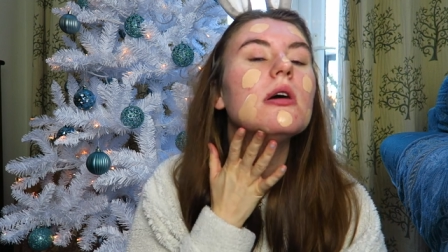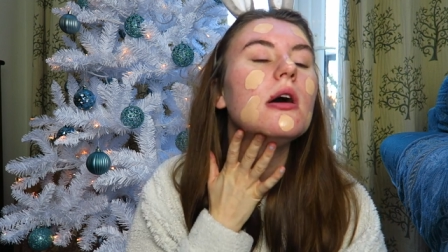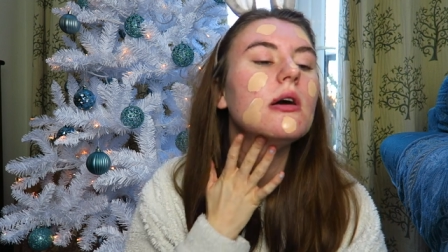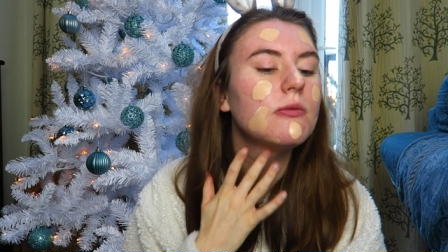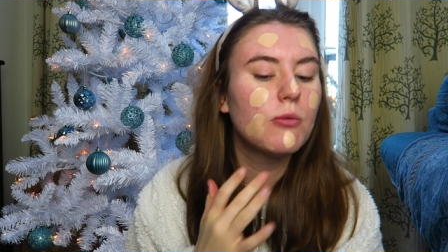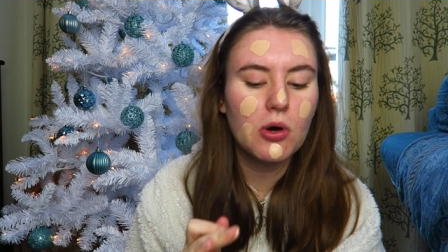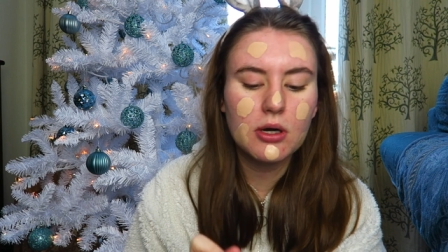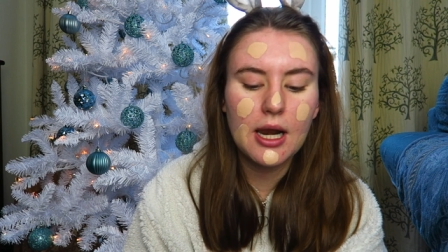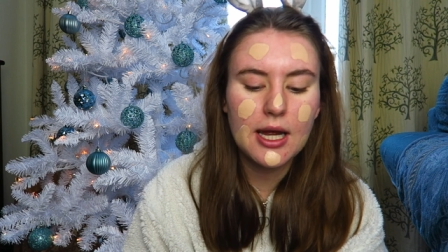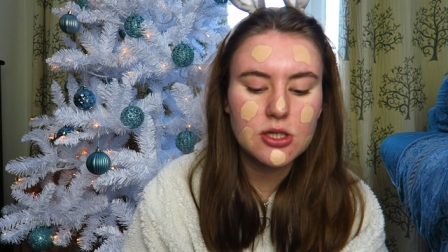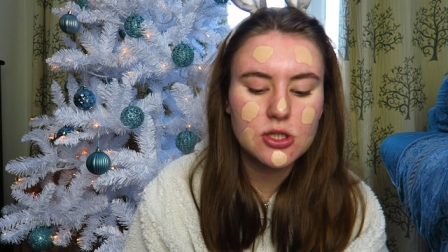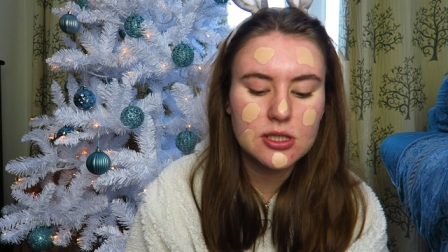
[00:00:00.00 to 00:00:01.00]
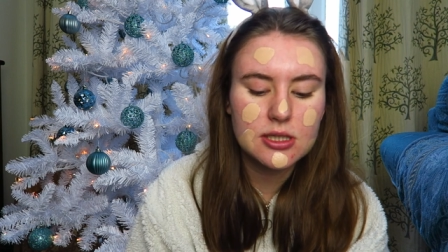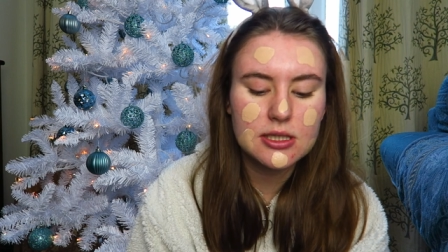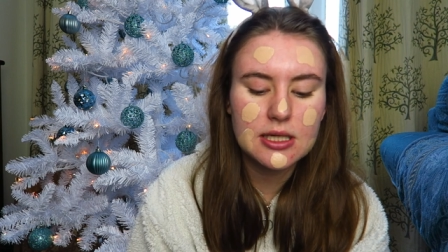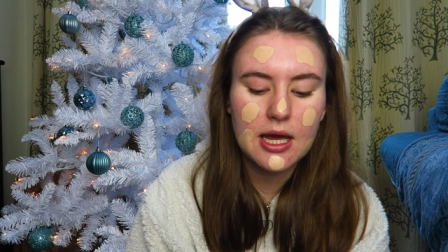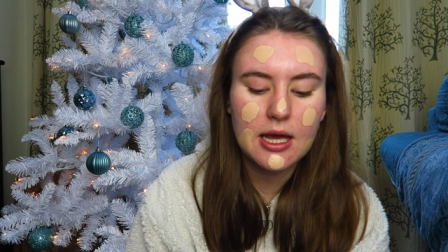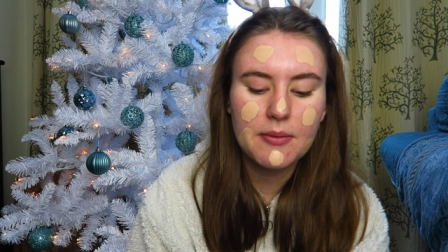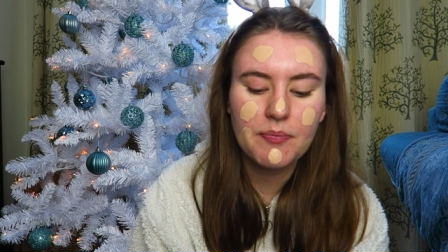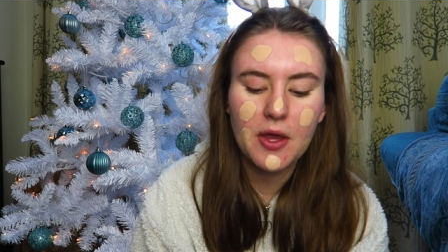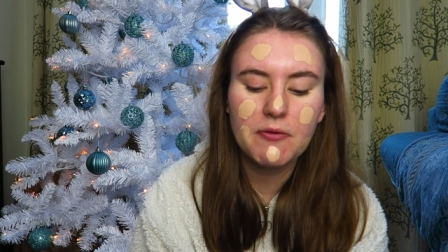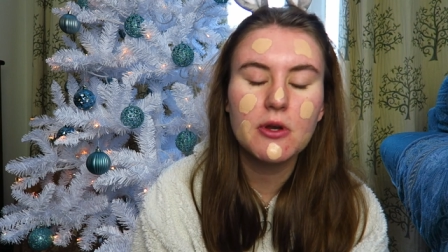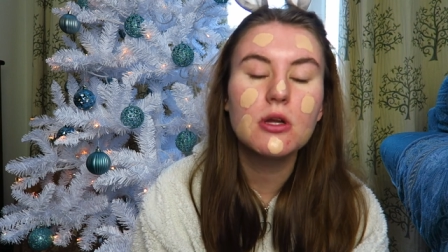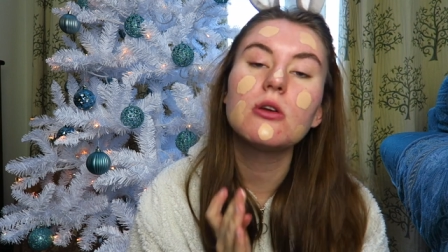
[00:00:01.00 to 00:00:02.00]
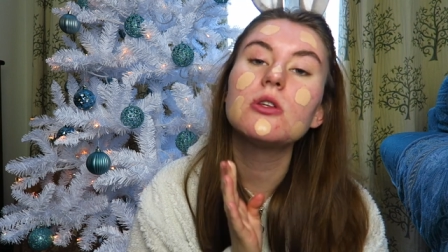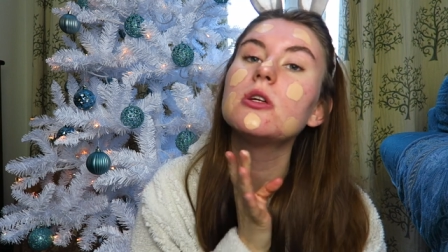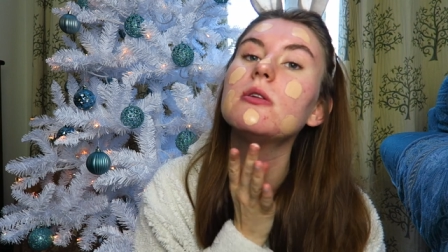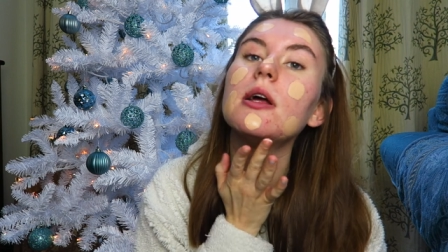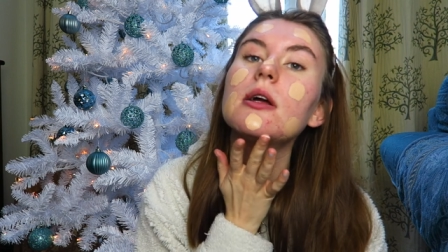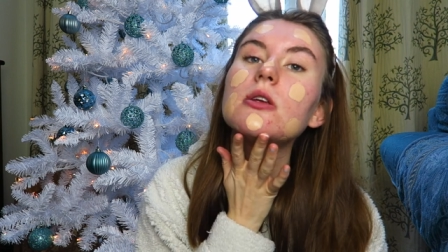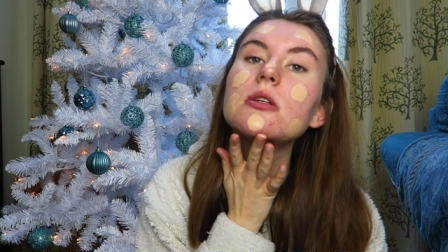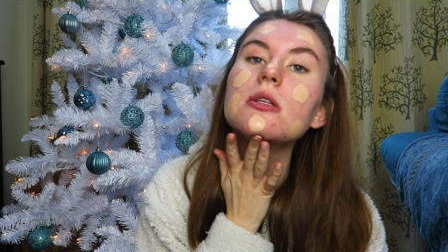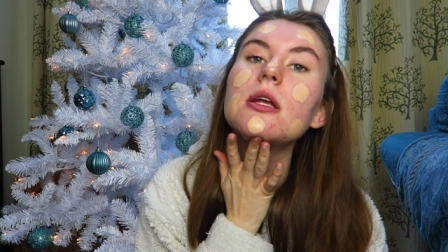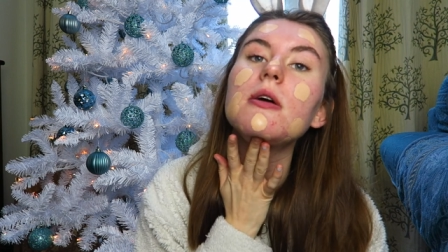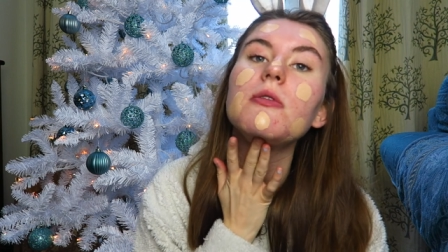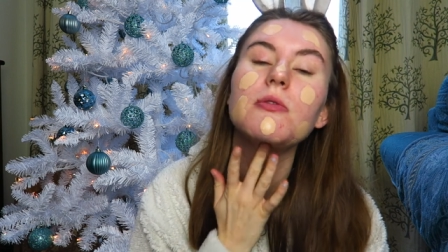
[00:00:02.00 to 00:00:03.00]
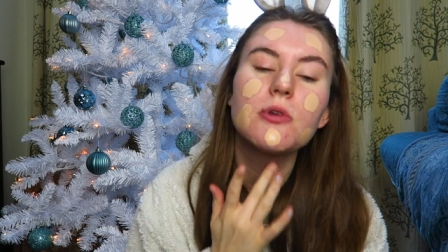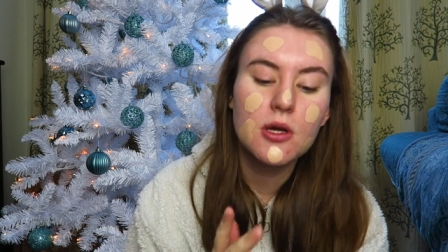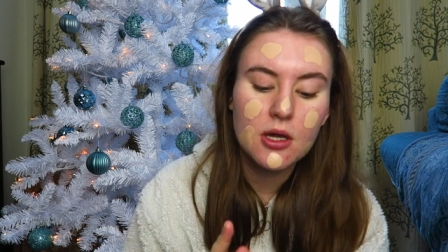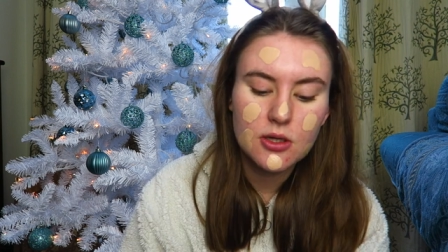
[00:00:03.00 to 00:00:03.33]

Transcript: I have one lecture today. I've only got two lectures left,